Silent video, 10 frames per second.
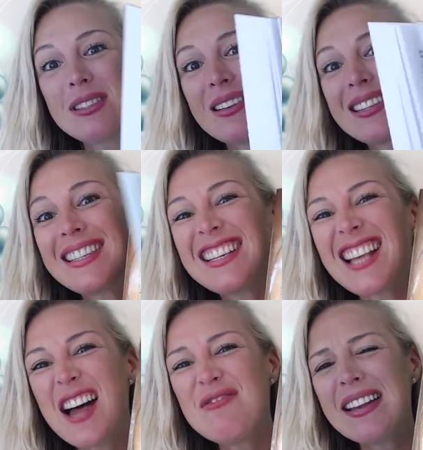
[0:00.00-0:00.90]
Amazon
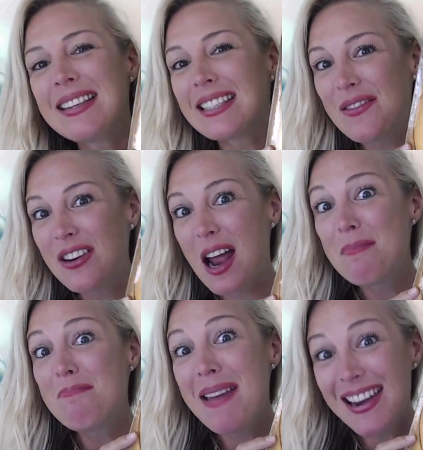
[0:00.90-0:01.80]

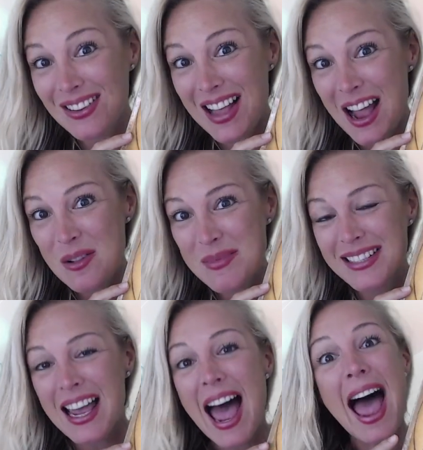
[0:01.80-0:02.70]
679 medical
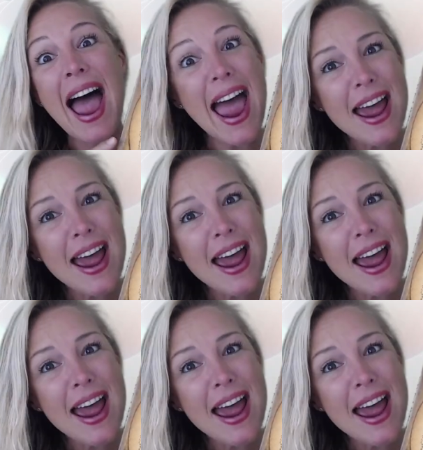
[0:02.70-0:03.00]
ailments.